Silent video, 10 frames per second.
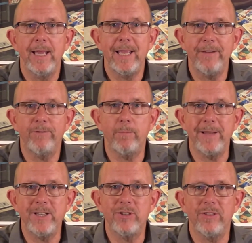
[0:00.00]

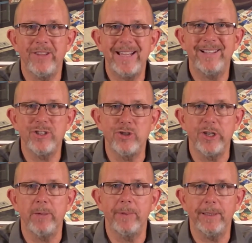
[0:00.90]
information they
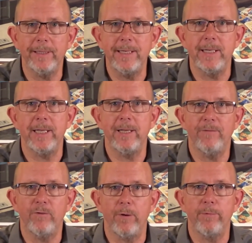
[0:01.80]
legitimately need
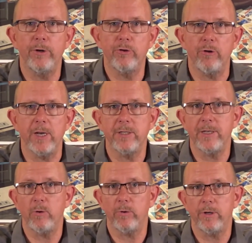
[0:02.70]
from your trust
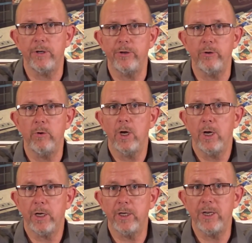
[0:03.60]
in order to
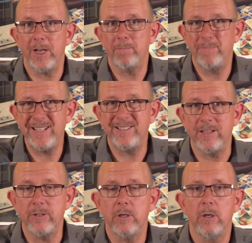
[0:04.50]
conduct
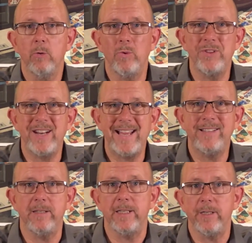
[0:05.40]
business with an
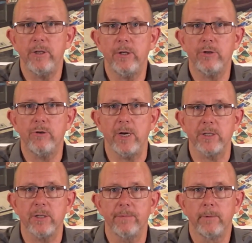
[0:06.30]
entity, your
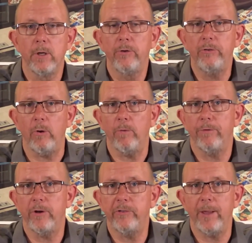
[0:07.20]
trust. So,
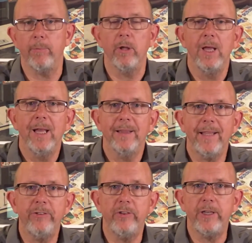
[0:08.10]
for example,
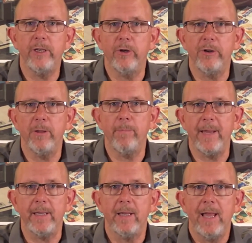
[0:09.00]
let's say you go to the
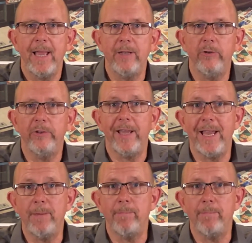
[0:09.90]
bank and you say, hey